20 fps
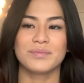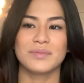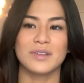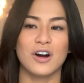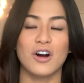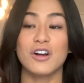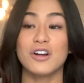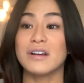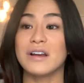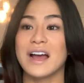
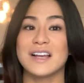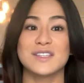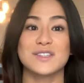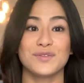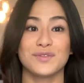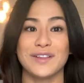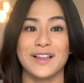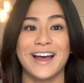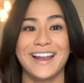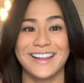aren't as
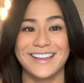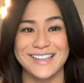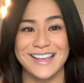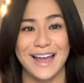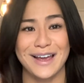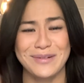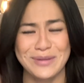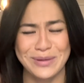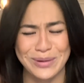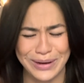flat as
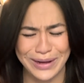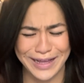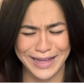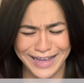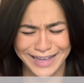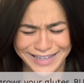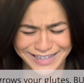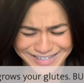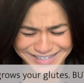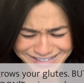I was.
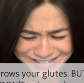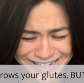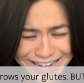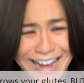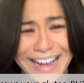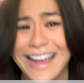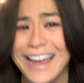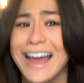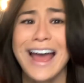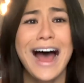
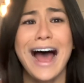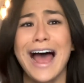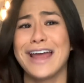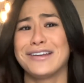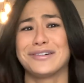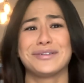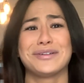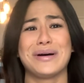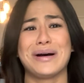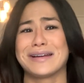I
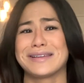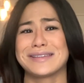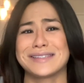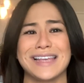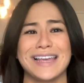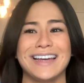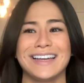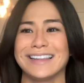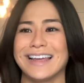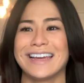don't know how to say it.